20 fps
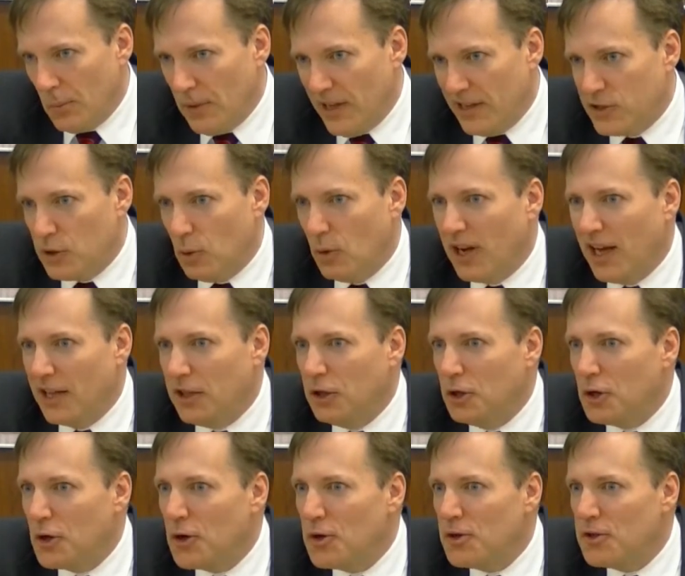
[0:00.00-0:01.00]
And so what I
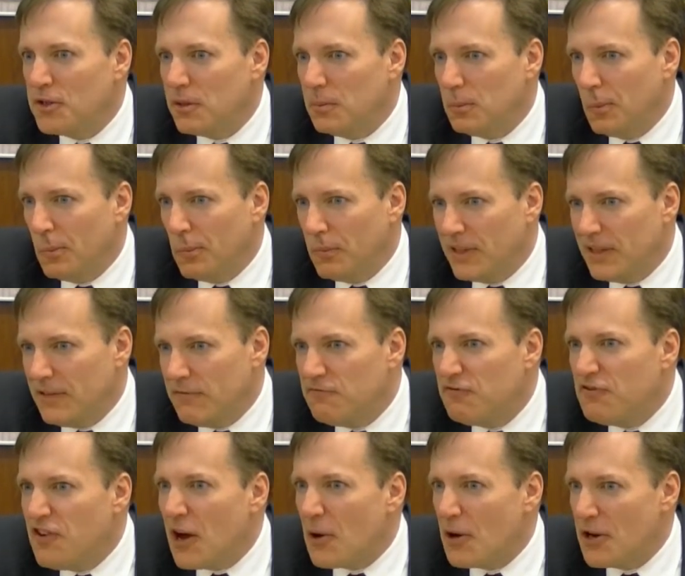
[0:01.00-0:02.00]
learned
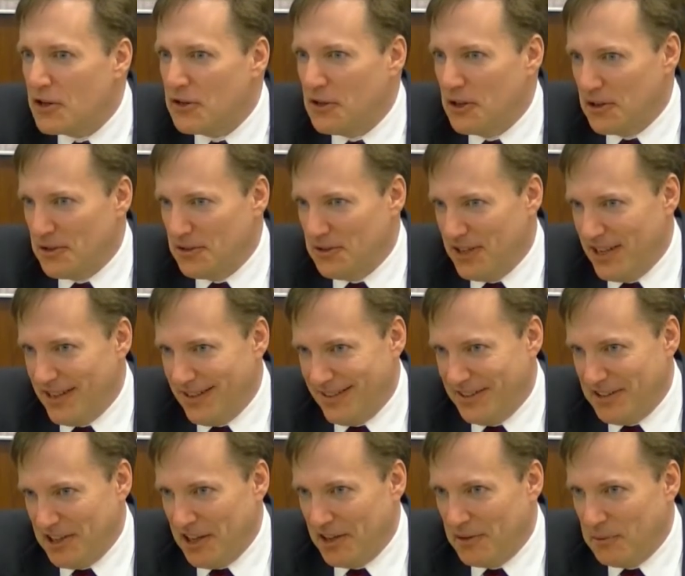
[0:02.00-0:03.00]
very clearly
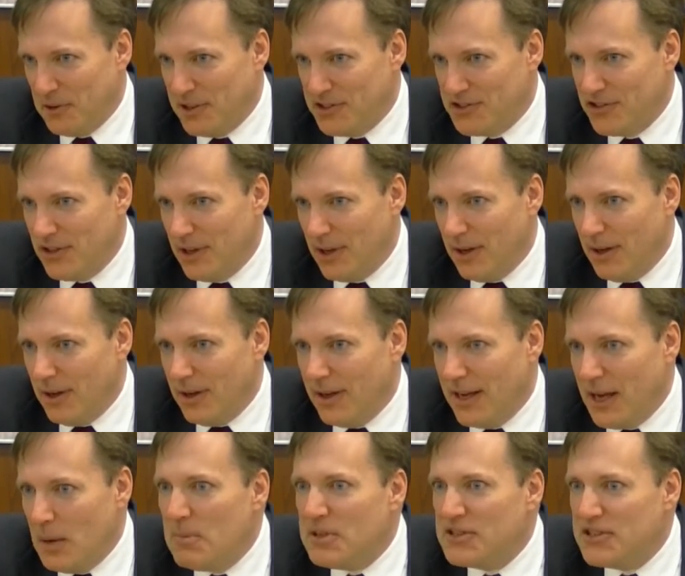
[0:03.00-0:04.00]
then was
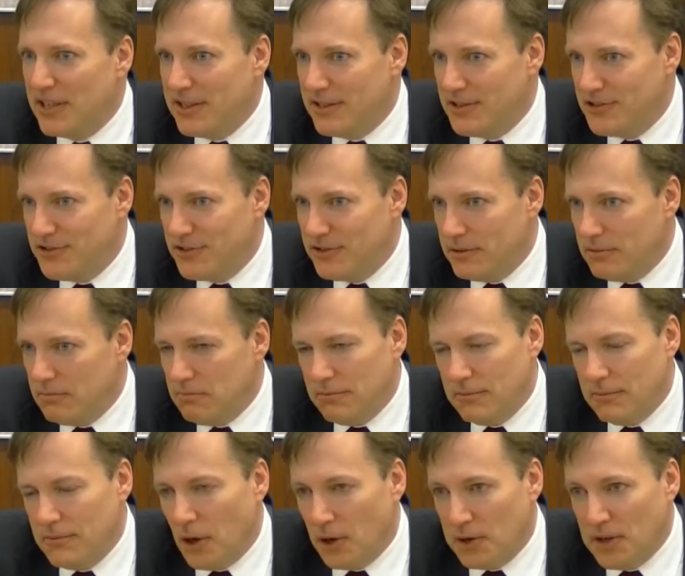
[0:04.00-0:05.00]
embassies
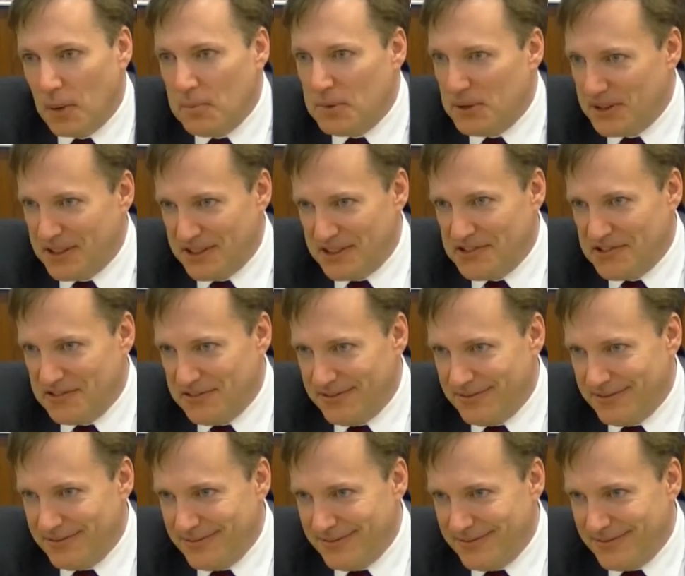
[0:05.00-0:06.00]
are not buildings.
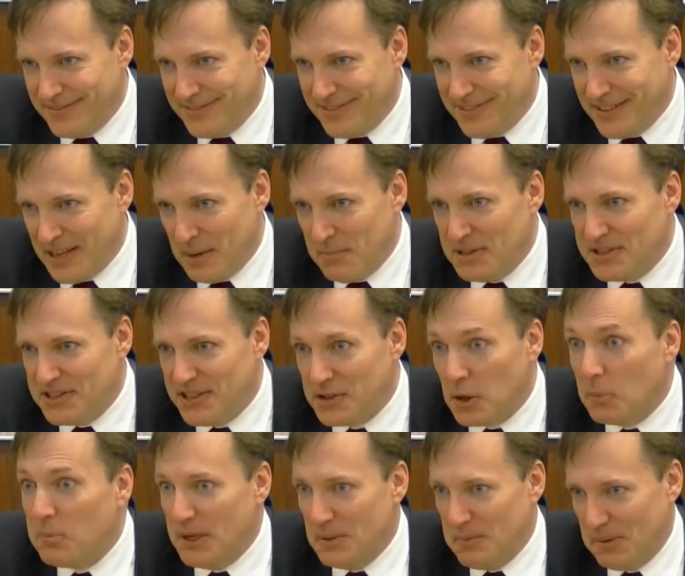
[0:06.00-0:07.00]
Embassies
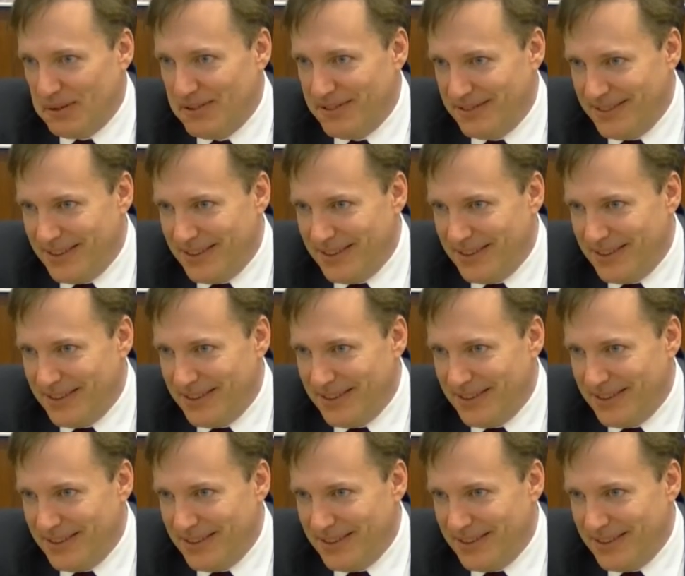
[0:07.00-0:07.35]
are people.